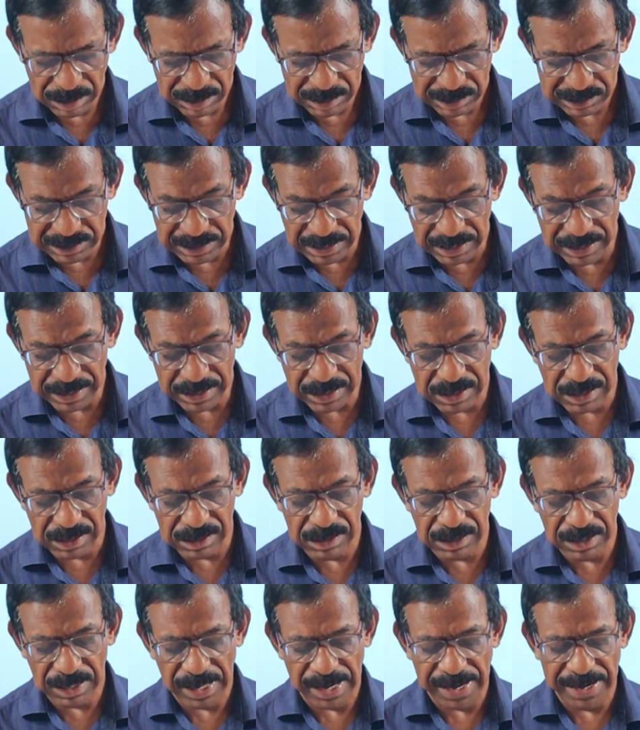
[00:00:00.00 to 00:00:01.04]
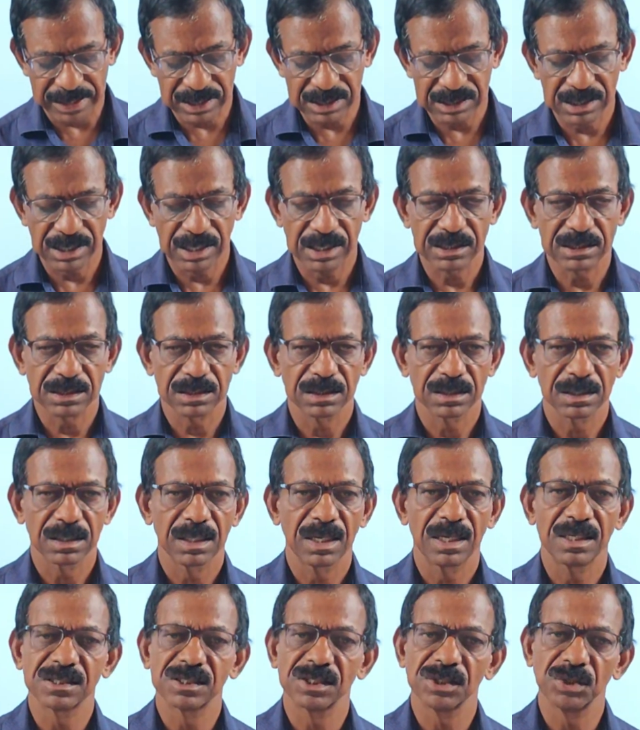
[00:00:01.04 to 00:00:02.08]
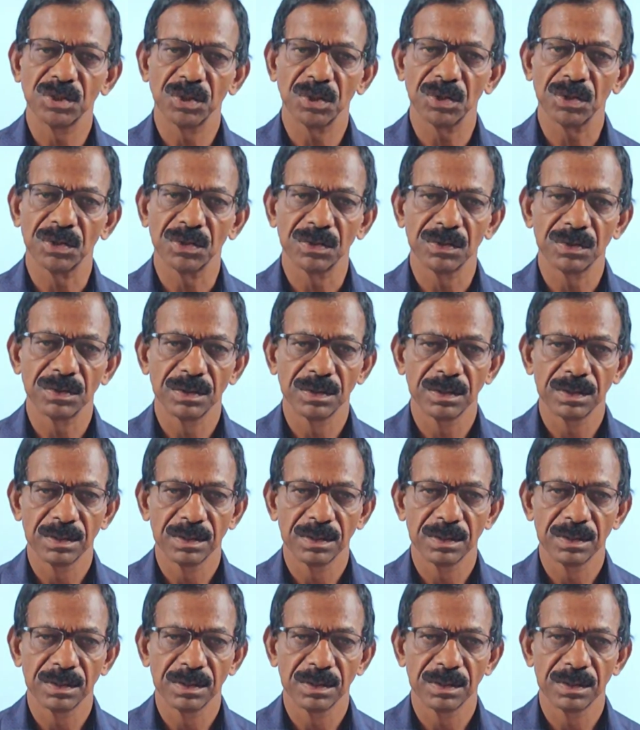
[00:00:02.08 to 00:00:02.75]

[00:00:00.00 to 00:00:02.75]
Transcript: silicon acts as you know,